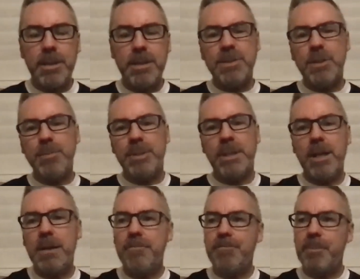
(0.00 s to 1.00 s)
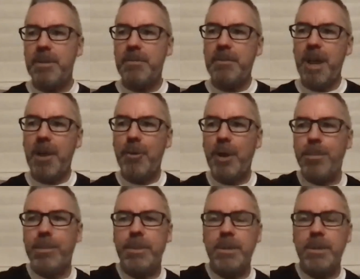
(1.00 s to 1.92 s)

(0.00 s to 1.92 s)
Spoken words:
And it's something I ribbed